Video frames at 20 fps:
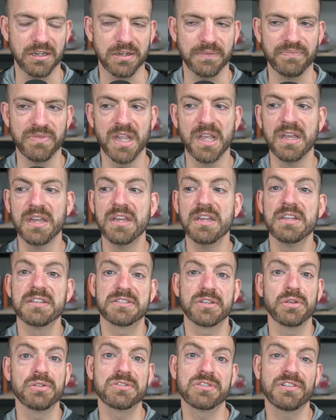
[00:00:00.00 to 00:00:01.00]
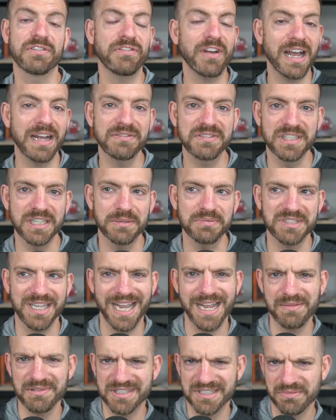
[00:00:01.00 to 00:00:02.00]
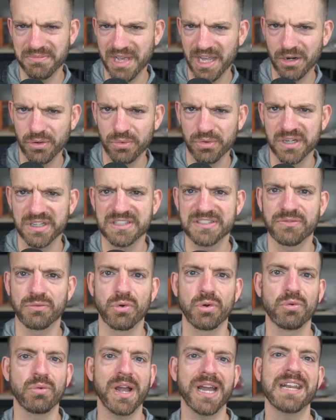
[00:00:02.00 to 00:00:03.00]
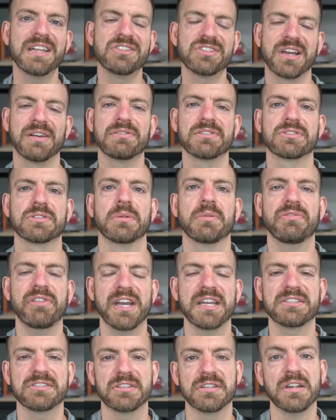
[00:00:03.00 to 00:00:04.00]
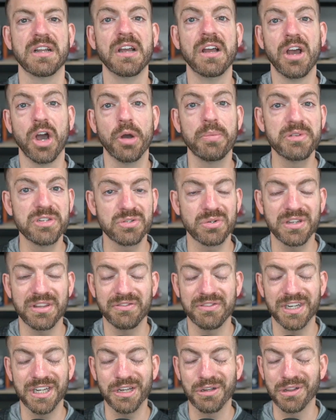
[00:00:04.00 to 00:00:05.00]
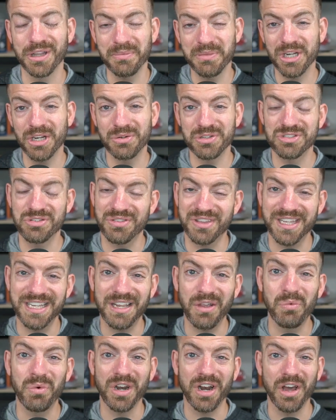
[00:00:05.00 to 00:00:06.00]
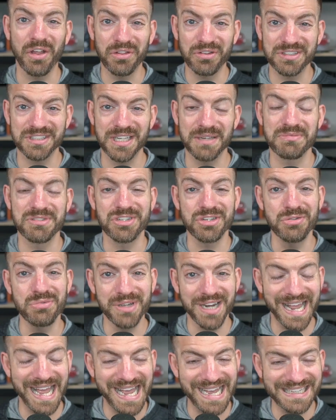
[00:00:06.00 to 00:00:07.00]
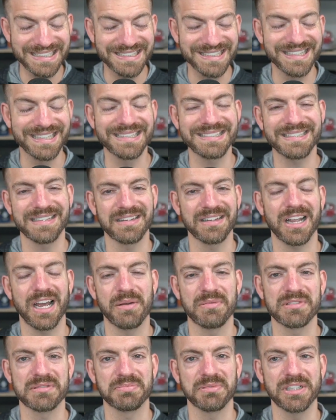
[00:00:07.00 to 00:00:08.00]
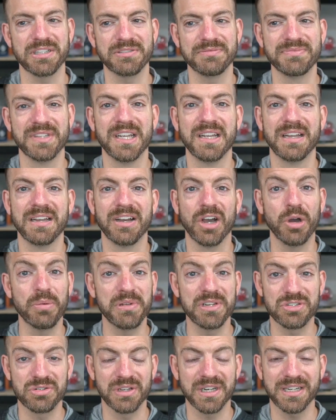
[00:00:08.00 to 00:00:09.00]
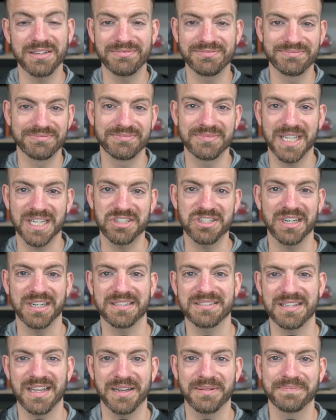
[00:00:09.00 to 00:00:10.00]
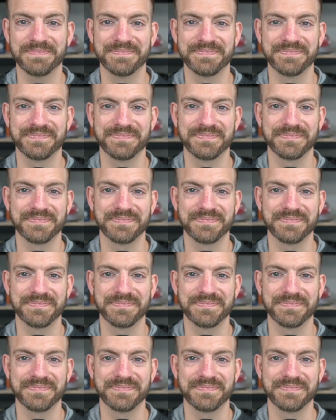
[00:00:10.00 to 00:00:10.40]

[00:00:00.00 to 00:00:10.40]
editor. So those are 5 tips and some meta ones for writing JavaScript faster. Hope you enjoyed the video. Let me know what you think and what other tips you would add to this in the comments below. Hope you enjoyed it. Catch you next time.